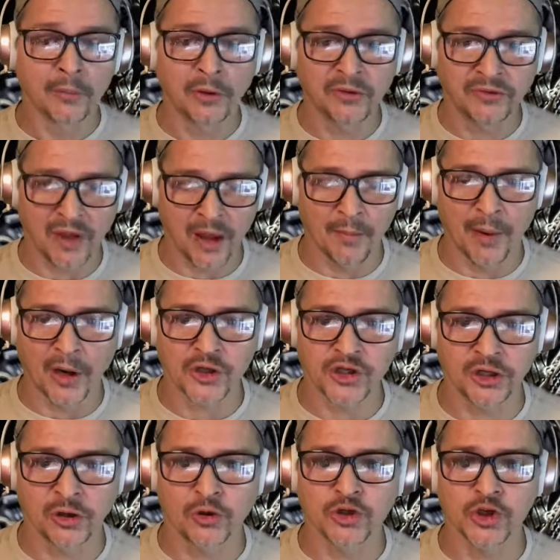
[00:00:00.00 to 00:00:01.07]
But Dan
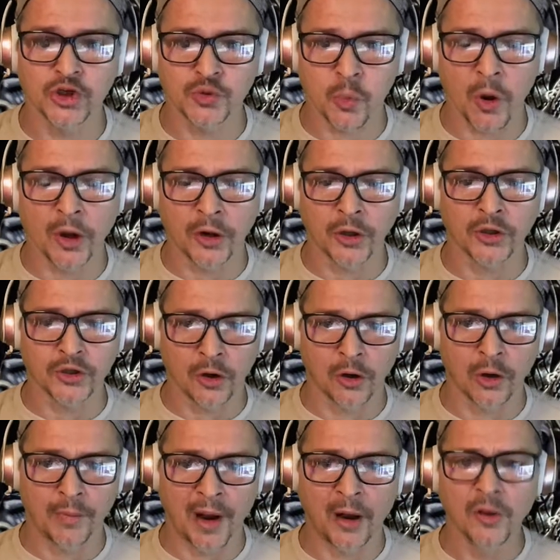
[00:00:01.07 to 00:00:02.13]
Bongino just wanted to
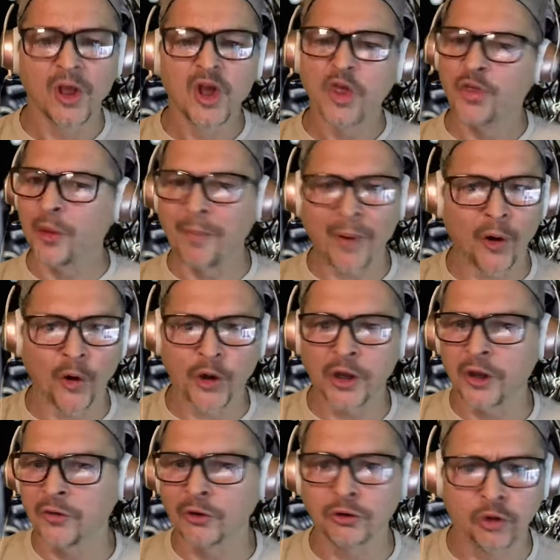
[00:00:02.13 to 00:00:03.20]
talk about the
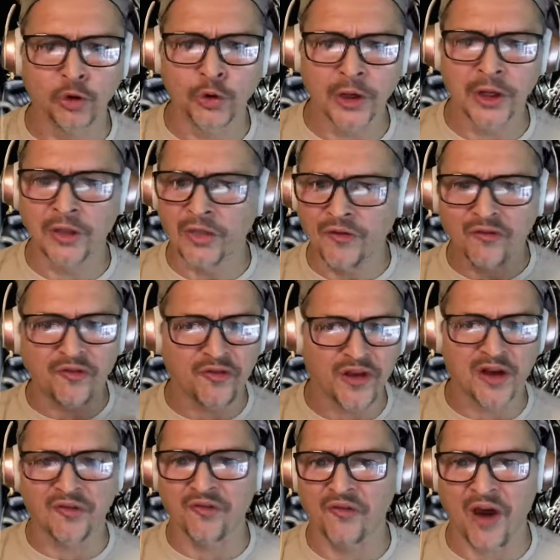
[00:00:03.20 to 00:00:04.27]
burning and the looting and the
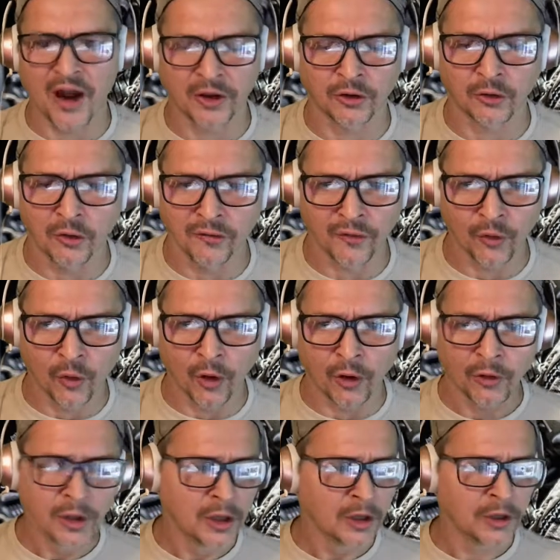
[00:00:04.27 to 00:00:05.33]
fear factor of it all.